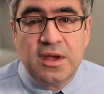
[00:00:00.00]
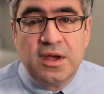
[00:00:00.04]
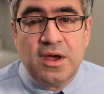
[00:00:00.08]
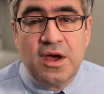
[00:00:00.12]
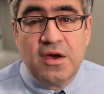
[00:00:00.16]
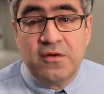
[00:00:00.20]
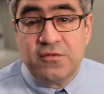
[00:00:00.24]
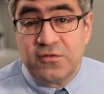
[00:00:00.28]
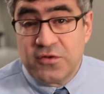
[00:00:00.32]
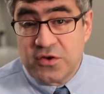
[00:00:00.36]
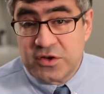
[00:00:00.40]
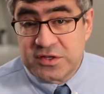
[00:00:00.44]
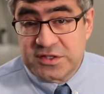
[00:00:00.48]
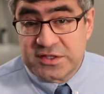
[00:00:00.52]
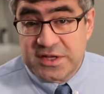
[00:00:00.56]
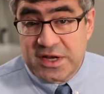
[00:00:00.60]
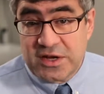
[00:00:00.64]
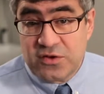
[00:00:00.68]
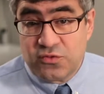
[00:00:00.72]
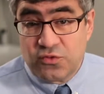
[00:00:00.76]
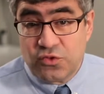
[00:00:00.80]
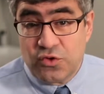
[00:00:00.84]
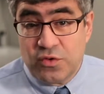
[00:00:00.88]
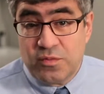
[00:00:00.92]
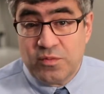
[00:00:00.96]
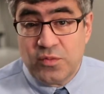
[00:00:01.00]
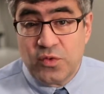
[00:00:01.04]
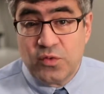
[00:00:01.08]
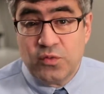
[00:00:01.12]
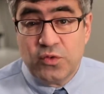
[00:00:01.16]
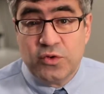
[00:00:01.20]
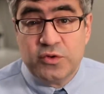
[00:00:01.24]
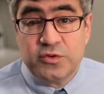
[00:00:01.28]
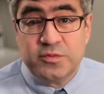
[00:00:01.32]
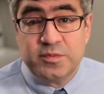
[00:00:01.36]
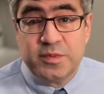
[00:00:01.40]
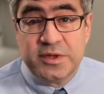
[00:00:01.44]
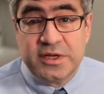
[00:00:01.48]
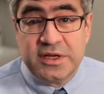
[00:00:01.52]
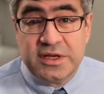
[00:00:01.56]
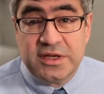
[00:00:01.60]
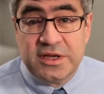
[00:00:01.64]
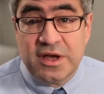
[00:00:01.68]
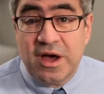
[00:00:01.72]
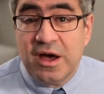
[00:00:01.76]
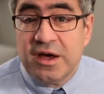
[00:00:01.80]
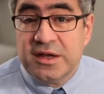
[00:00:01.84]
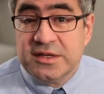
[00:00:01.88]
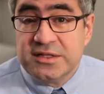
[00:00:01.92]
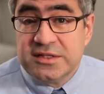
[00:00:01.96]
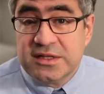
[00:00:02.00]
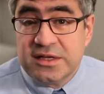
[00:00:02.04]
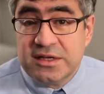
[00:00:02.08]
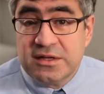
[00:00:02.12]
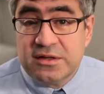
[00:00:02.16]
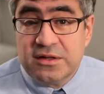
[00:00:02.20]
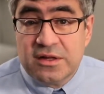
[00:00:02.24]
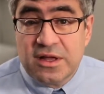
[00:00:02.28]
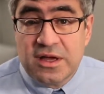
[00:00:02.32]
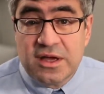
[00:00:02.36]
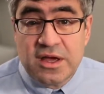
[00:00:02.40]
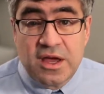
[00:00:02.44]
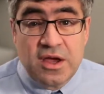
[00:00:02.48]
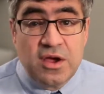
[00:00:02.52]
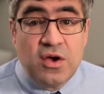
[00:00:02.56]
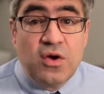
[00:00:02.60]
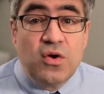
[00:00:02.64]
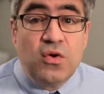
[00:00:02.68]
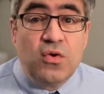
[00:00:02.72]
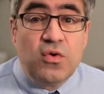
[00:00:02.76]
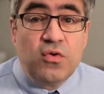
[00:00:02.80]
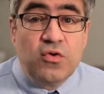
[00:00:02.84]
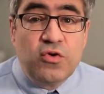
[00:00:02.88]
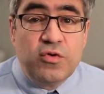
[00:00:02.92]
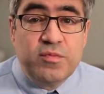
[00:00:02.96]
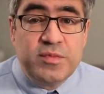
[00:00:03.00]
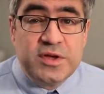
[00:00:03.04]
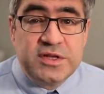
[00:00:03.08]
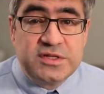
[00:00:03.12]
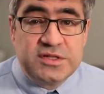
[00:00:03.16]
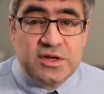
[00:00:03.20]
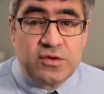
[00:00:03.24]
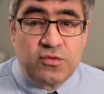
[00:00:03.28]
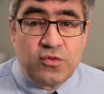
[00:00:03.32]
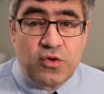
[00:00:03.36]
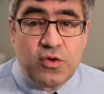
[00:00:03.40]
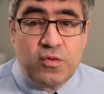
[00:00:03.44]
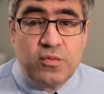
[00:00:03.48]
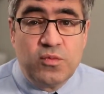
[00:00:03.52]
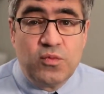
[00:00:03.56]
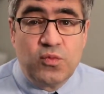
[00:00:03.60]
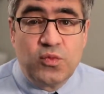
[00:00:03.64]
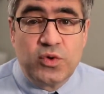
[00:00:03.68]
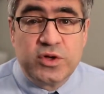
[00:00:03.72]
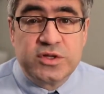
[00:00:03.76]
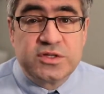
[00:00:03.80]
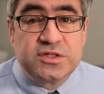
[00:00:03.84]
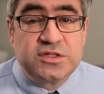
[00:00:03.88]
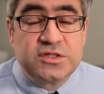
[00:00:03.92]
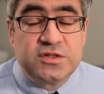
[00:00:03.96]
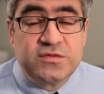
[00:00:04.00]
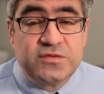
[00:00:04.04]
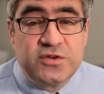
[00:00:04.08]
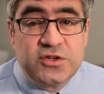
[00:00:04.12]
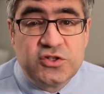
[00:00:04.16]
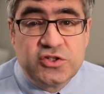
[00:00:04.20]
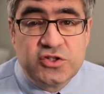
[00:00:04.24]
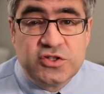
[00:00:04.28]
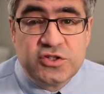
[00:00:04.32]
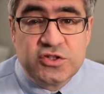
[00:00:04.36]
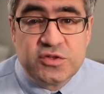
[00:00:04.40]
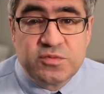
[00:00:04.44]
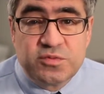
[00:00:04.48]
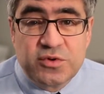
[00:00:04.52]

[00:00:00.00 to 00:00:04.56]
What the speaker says: A first aid room would be ideal, or a meeting room with sufficient